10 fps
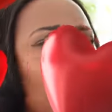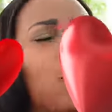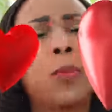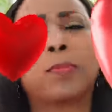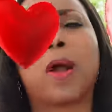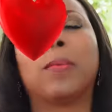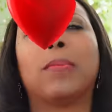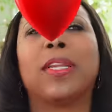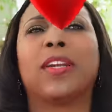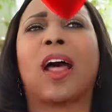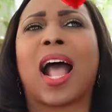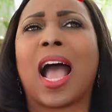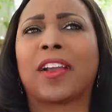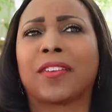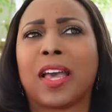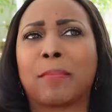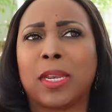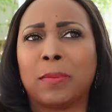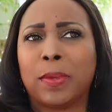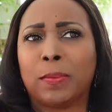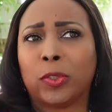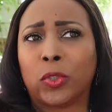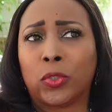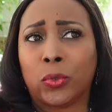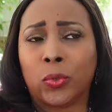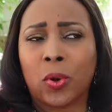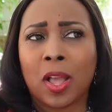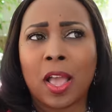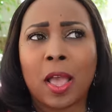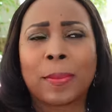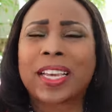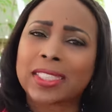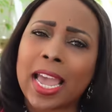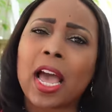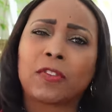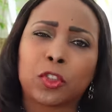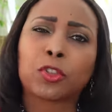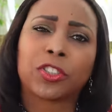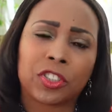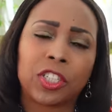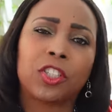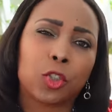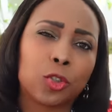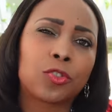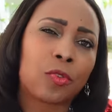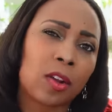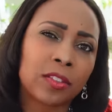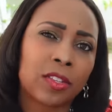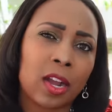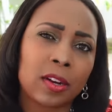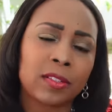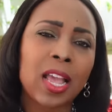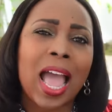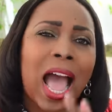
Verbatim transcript: I would probably not hire that many people to do because I have trust issues, rock stars.